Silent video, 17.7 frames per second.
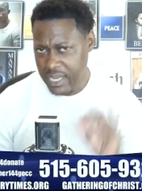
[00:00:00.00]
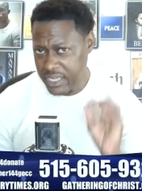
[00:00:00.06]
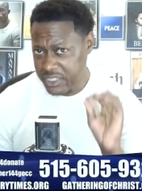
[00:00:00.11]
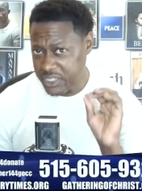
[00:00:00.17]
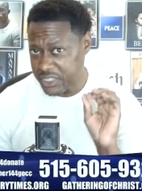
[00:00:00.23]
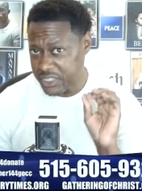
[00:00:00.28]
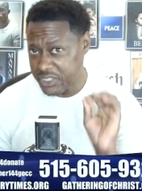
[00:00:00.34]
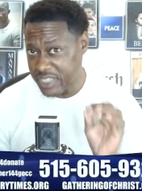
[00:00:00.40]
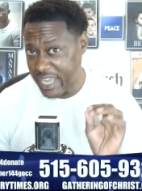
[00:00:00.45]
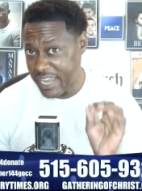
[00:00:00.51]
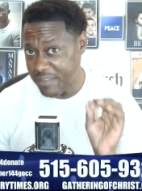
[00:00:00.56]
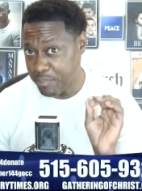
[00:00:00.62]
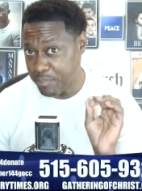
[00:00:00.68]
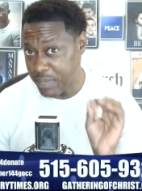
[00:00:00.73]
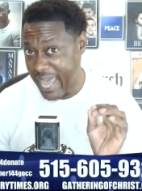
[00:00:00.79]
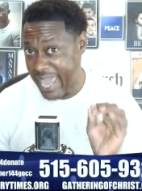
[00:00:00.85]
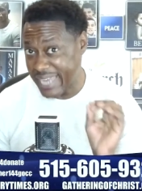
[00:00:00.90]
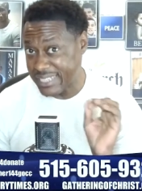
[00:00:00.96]
just say
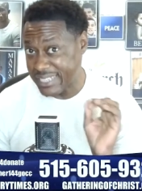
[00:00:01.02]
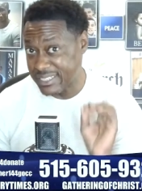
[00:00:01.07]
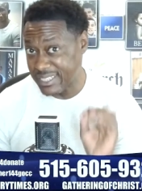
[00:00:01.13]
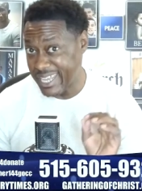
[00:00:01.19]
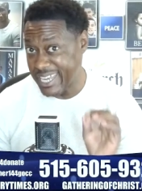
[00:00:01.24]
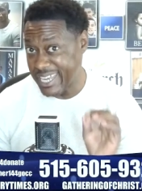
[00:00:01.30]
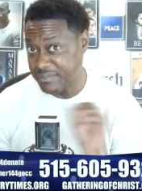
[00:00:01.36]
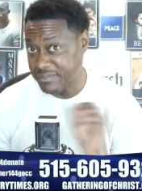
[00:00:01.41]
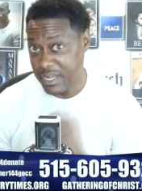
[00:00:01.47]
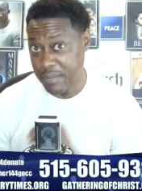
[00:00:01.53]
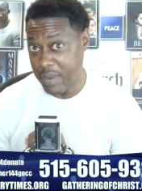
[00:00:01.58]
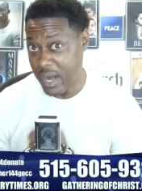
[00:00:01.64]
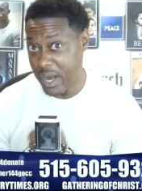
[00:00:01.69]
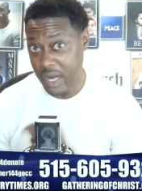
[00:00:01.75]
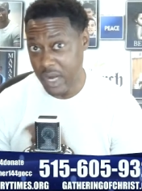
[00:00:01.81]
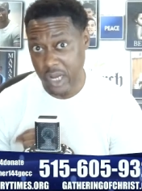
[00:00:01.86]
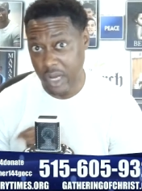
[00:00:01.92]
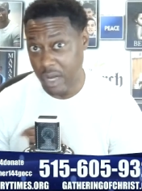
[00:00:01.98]
black slaves in
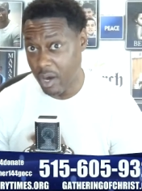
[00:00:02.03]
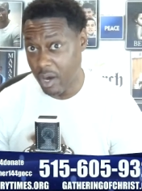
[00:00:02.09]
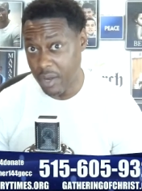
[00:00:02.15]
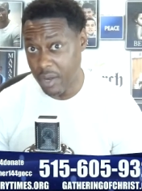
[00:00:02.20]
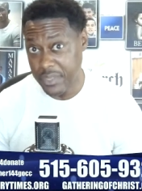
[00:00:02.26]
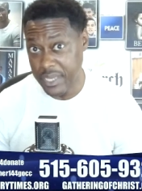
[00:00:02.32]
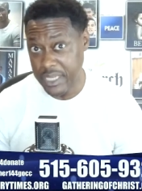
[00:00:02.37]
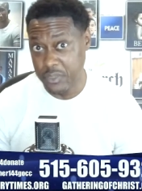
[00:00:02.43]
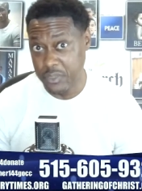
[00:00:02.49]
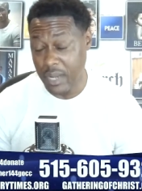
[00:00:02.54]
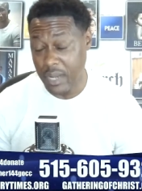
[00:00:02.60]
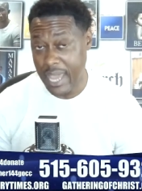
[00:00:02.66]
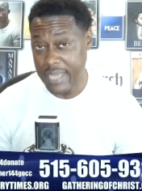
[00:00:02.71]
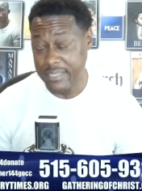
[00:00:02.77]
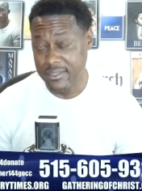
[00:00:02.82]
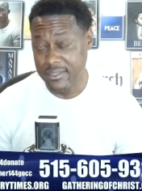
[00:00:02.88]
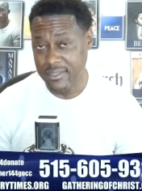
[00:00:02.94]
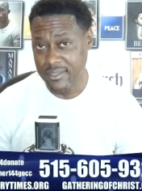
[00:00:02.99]
America are the
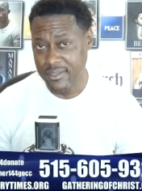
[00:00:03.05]
Israelites.